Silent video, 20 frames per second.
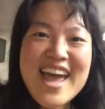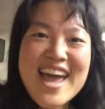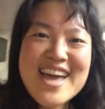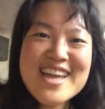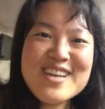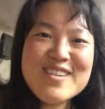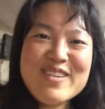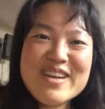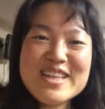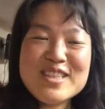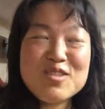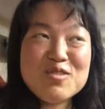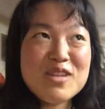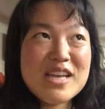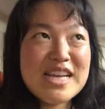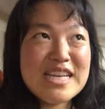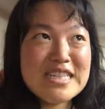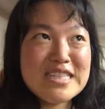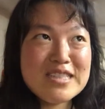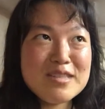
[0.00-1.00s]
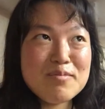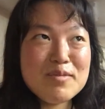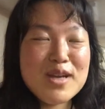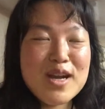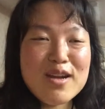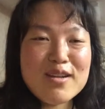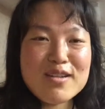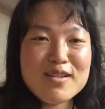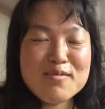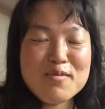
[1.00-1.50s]
anyway, today is
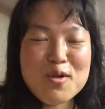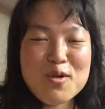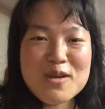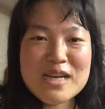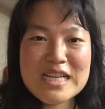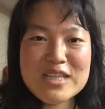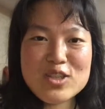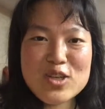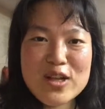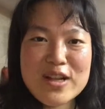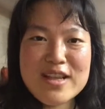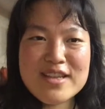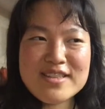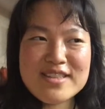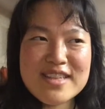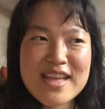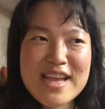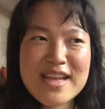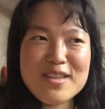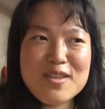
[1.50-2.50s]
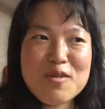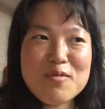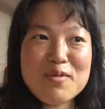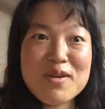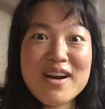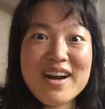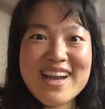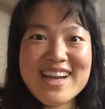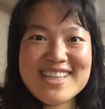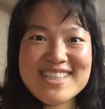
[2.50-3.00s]
Miracle Morning Challenge day
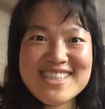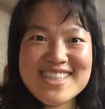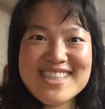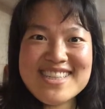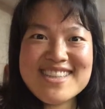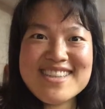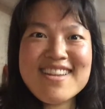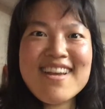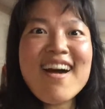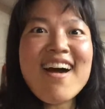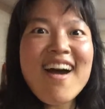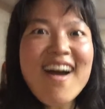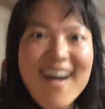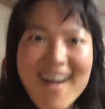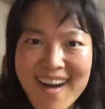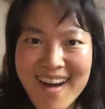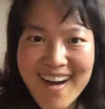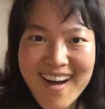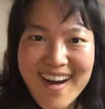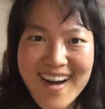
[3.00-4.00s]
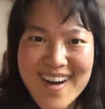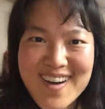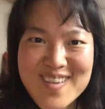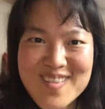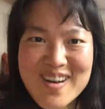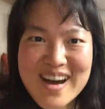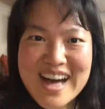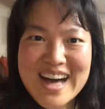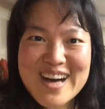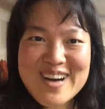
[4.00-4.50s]
number 18.
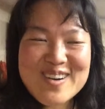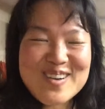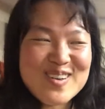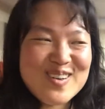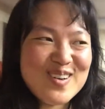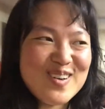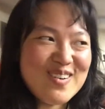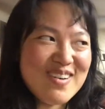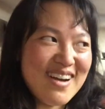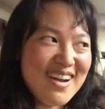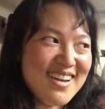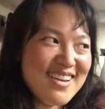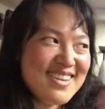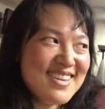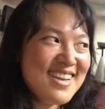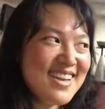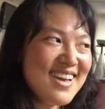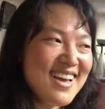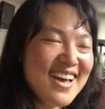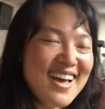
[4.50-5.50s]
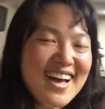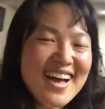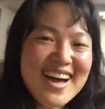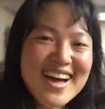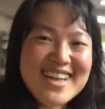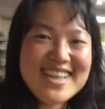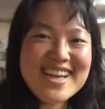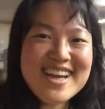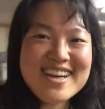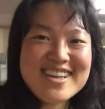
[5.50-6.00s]
Wow, right?
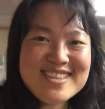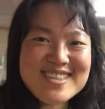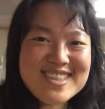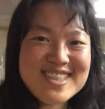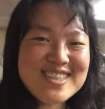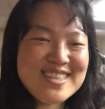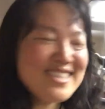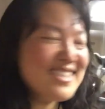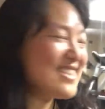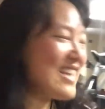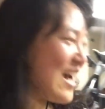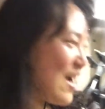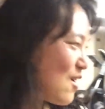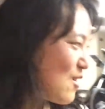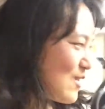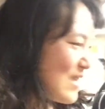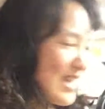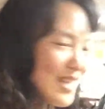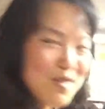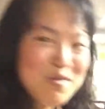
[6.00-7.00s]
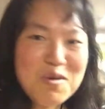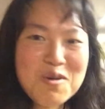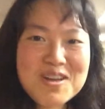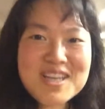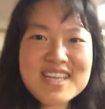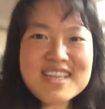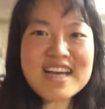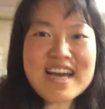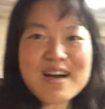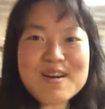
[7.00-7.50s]
Yeah, it's now like
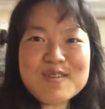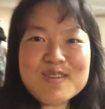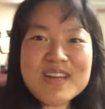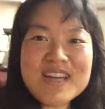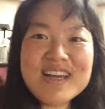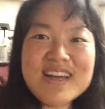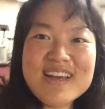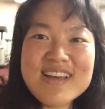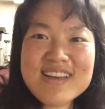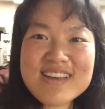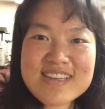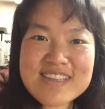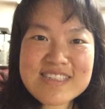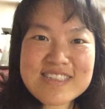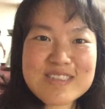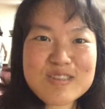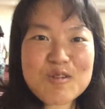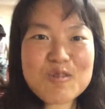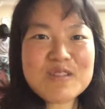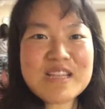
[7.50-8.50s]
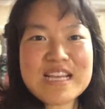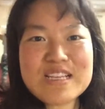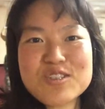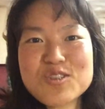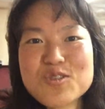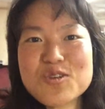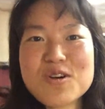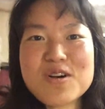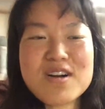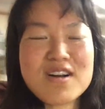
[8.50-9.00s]
working out is so
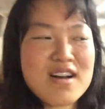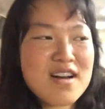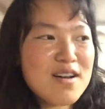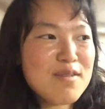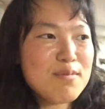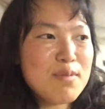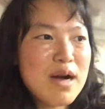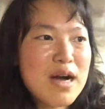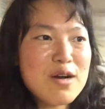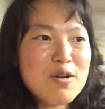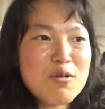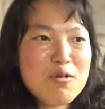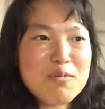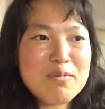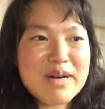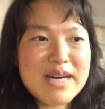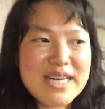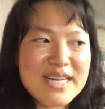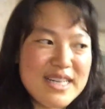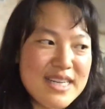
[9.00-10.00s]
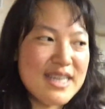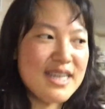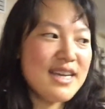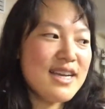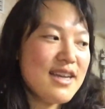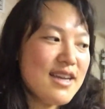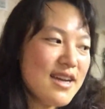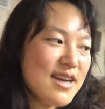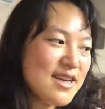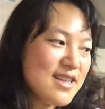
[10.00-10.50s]
natural part of my
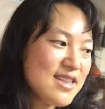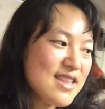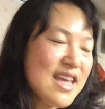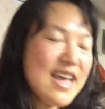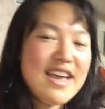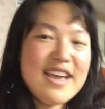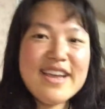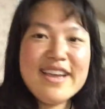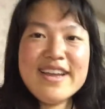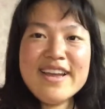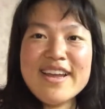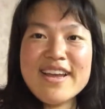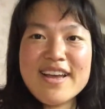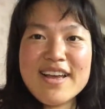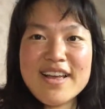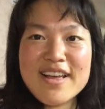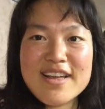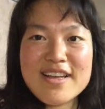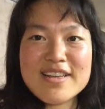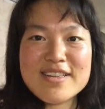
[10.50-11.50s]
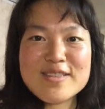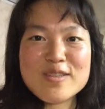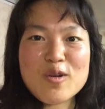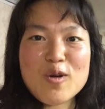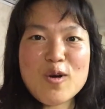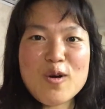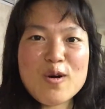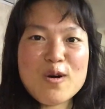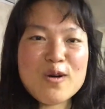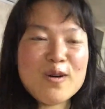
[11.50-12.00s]
day.
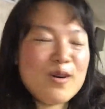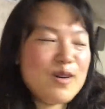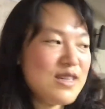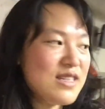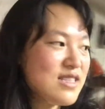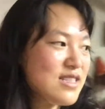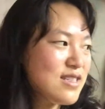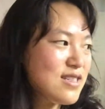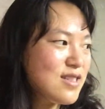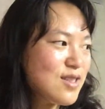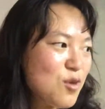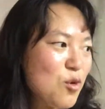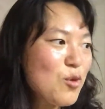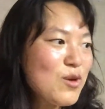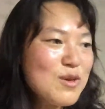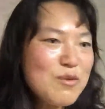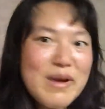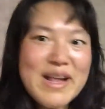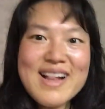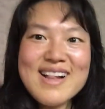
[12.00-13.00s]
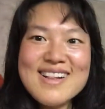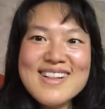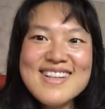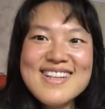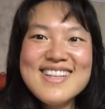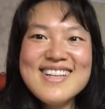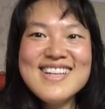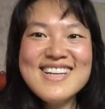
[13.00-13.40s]
So it's going well.